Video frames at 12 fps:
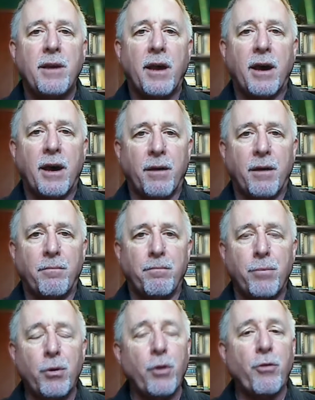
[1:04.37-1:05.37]

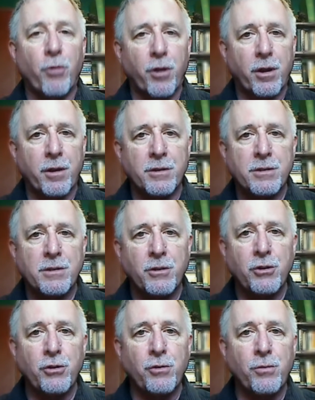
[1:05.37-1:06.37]
booth workers
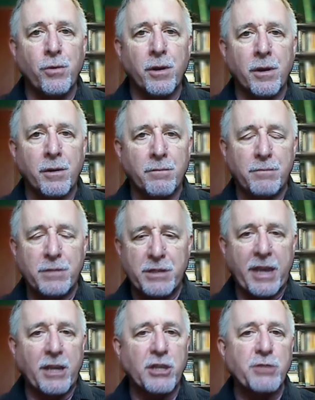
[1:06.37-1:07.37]
who were
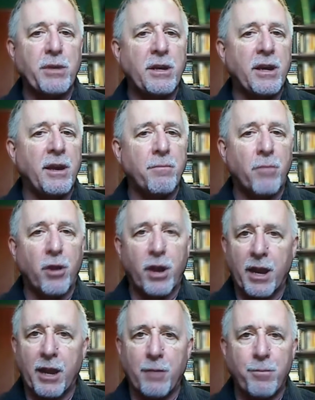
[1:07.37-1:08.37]
salesmen,
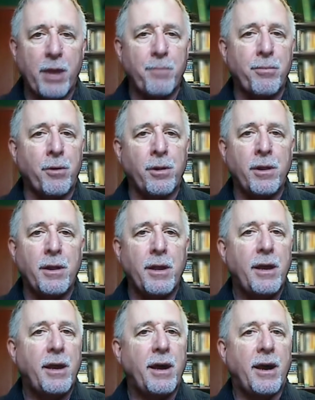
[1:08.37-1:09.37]
marketing people,
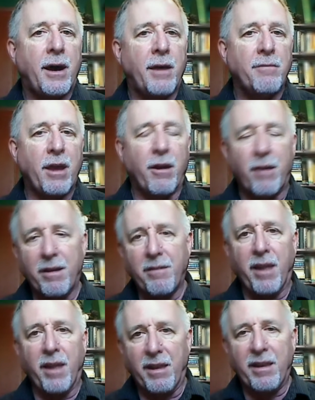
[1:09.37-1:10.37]

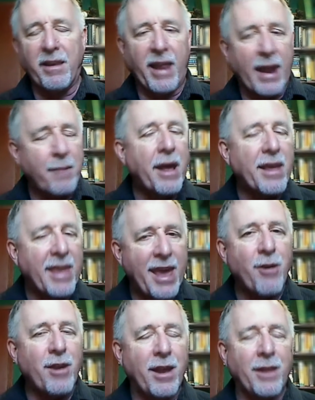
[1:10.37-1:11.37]
and I'm not
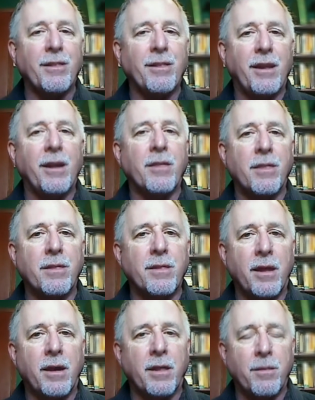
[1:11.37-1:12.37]
counting
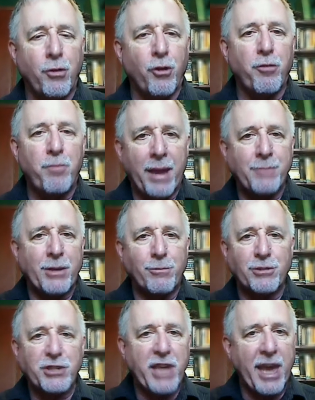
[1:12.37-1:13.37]
the booth babes
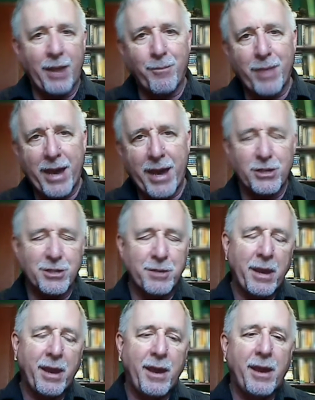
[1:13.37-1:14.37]
that were scanning badges.
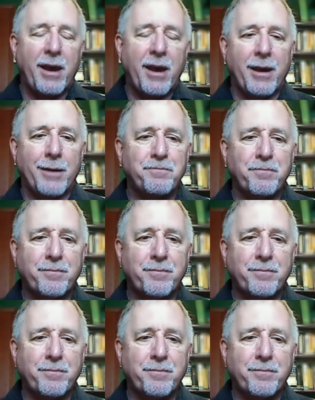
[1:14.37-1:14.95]
And